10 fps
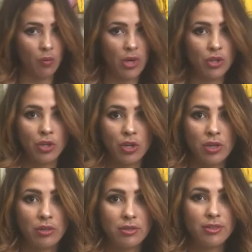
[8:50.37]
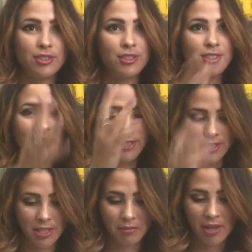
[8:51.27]
when you're, do you see all the
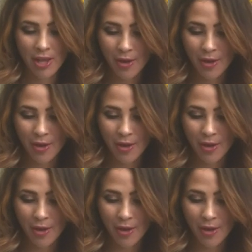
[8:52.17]
steam?